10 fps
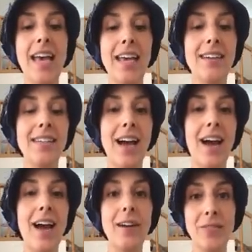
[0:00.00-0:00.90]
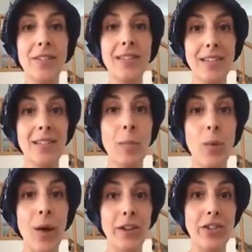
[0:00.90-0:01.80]
And I've discussed
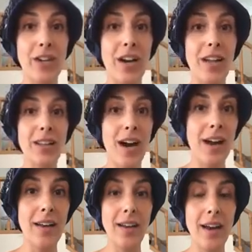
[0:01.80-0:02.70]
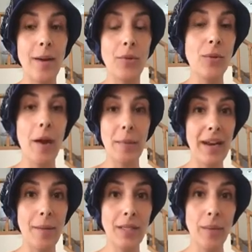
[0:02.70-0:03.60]
pressure a lot throughout my
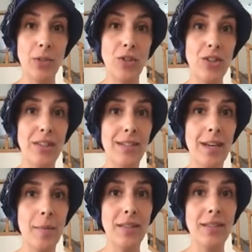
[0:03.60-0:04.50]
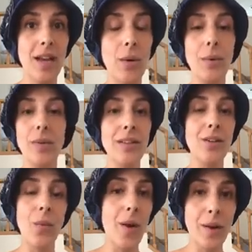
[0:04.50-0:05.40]
naptime nutrition segments. We really
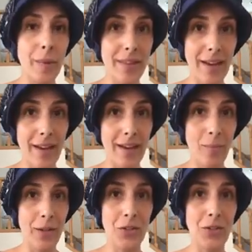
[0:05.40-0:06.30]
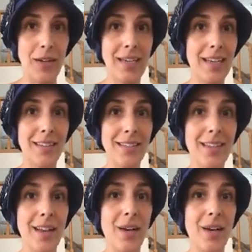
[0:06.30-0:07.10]
don't want to put that kind of pressure on kids.